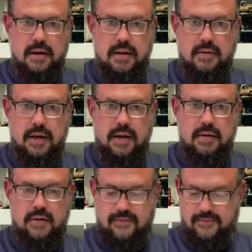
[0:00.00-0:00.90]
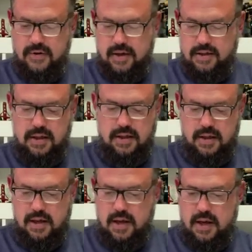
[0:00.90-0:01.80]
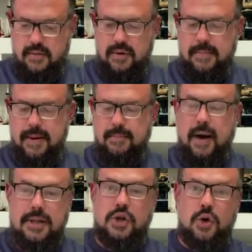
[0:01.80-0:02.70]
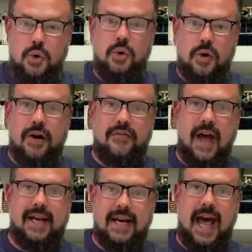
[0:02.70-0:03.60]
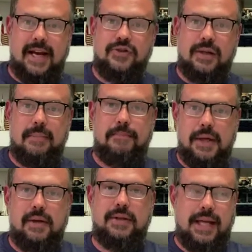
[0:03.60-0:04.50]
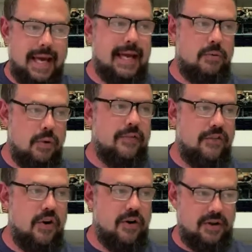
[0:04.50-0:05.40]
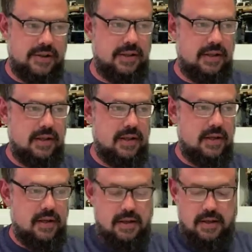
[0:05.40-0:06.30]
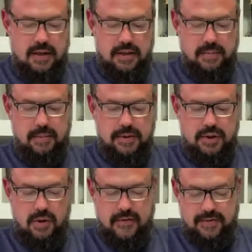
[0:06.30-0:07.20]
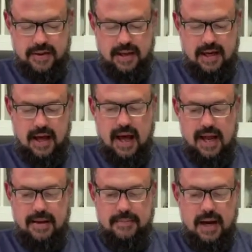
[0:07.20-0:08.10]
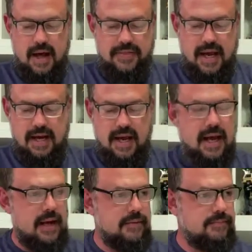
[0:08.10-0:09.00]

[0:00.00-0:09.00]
There we go, the front. Would have been much cooler if I could actually build in reverse to be able to show off the thing. I am not that guy.